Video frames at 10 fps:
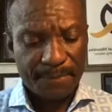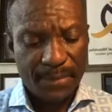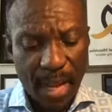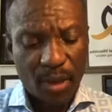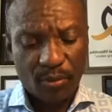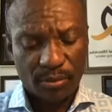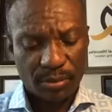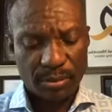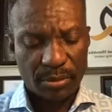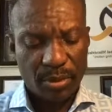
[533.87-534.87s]
No.
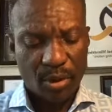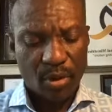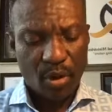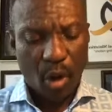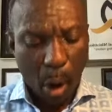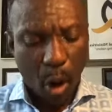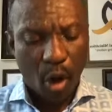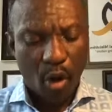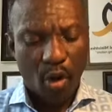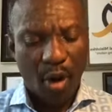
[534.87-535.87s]

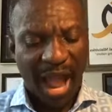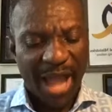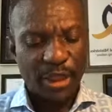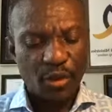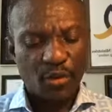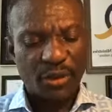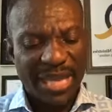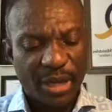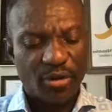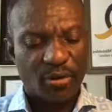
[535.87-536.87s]
Or are you
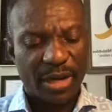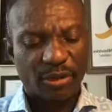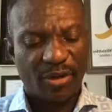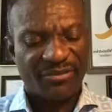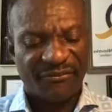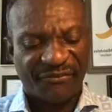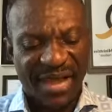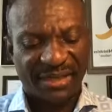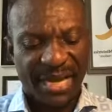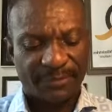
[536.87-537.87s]
ignorant of the
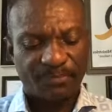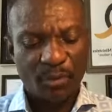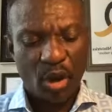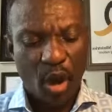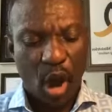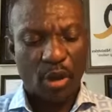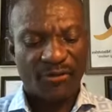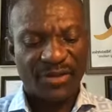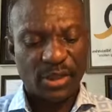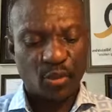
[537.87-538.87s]
fact that all
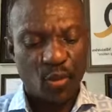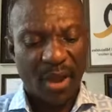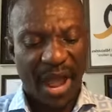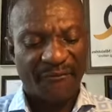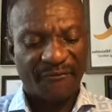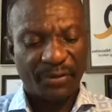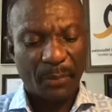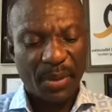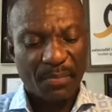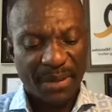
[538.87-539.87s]
of us who have
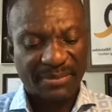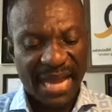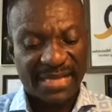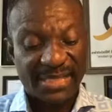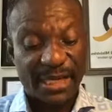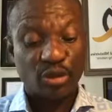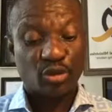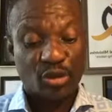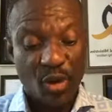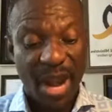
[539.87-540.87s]
been baptized into
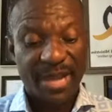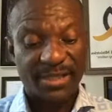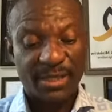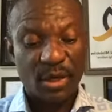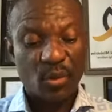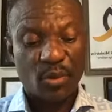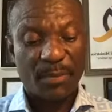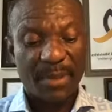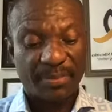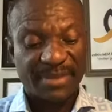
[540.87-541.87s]
Christ were
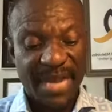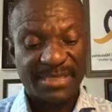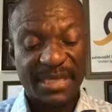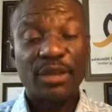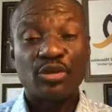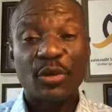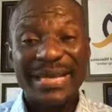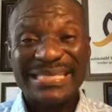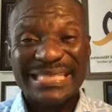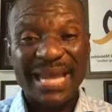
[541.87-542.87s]
baptized into
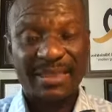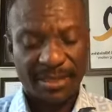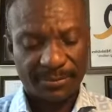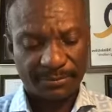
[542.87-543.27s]
his death?